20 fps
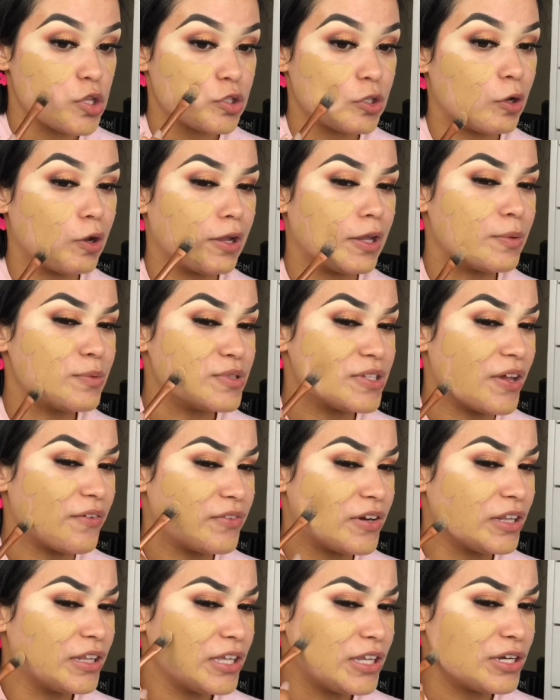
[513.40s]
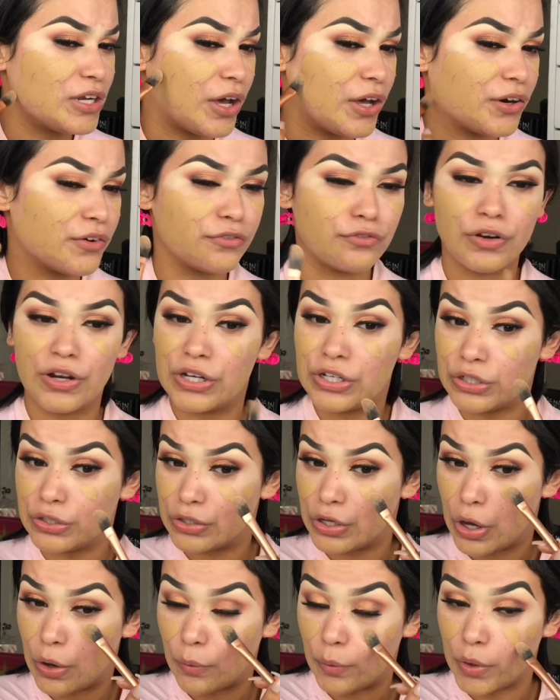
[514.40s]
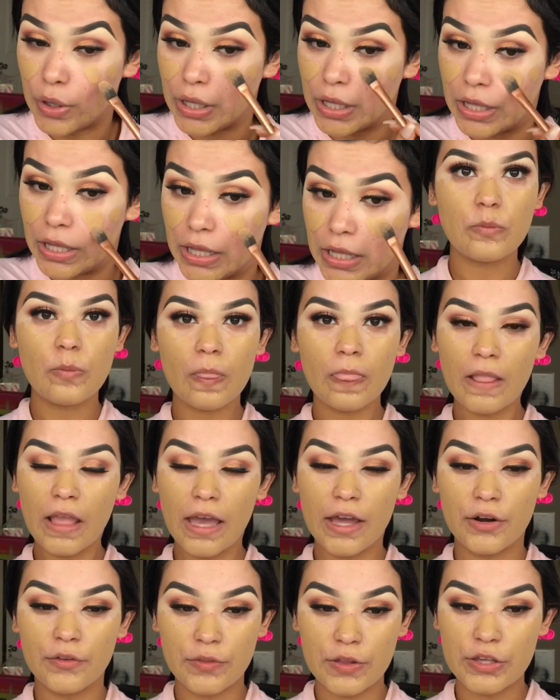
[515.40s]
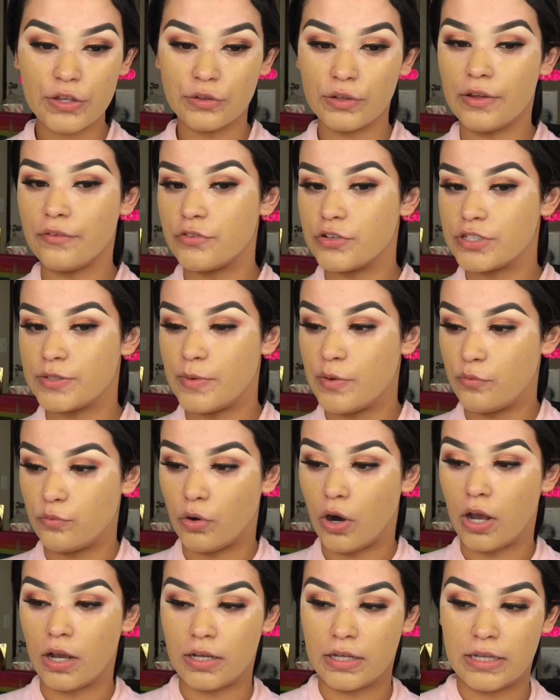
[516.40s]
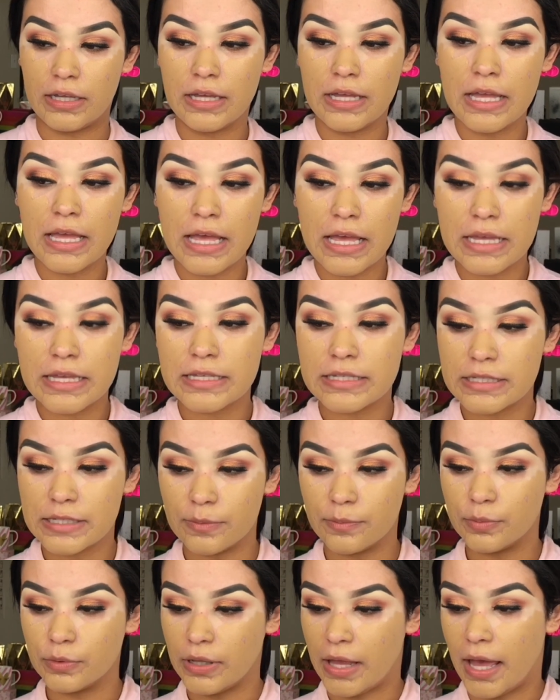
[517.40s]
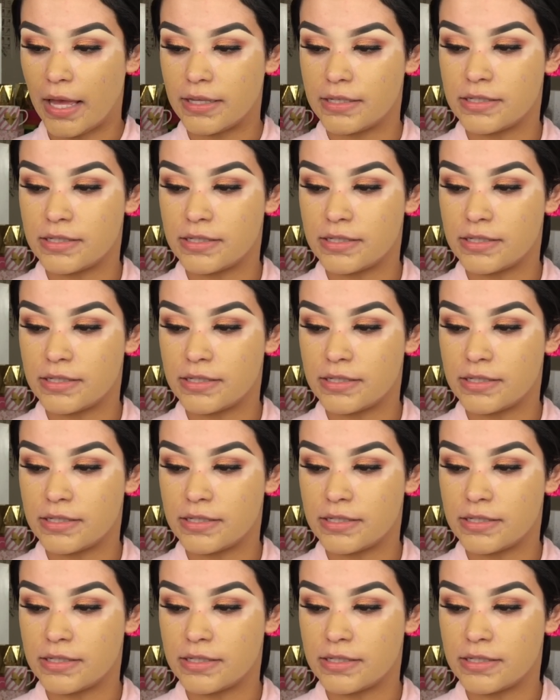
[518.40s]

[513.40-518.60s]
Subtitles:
so I am definitely not afraid to go in. I don't think you'll ever see me rock a simple